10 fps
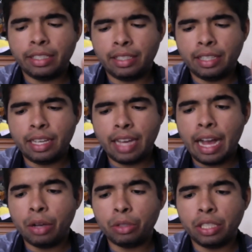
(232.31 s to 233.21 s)
to see
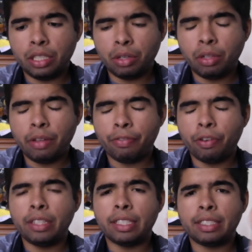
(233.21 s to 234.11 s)
how she's literally
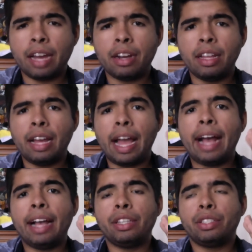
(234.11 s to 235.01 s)
referring to Sarada
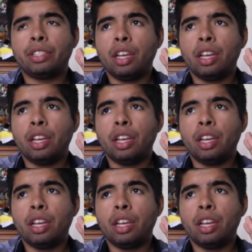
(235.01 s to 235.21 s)
as